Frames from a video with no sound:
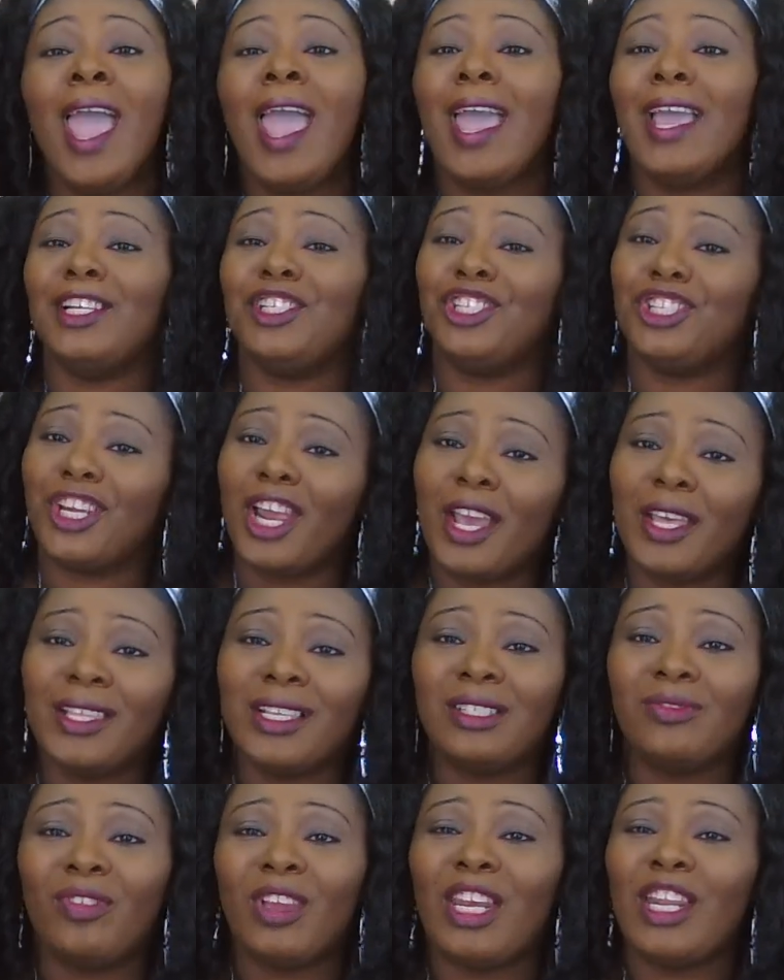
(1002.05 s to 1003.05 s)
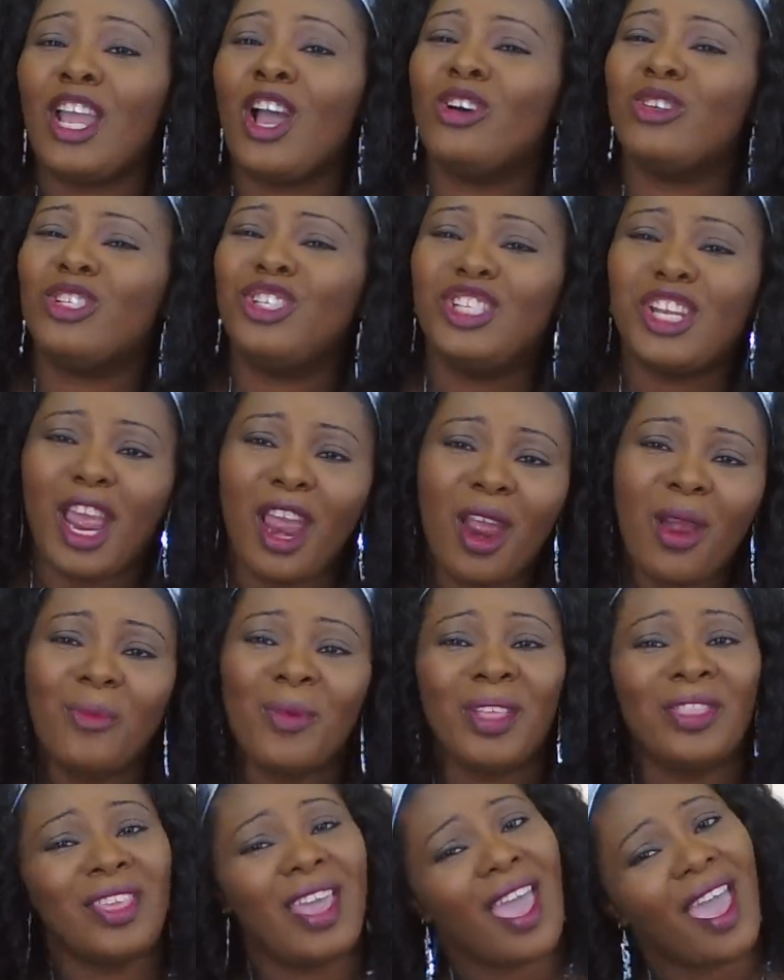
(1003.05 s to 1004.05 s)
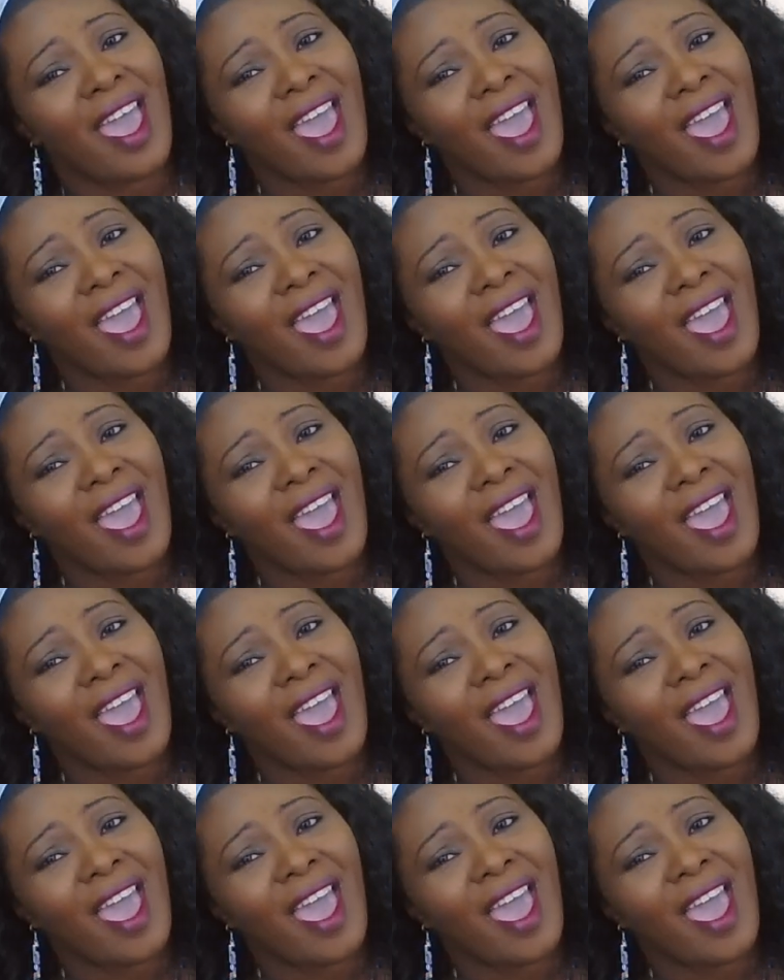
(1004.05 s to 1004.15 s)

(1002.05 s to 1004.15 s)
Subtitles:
and share this video, share it with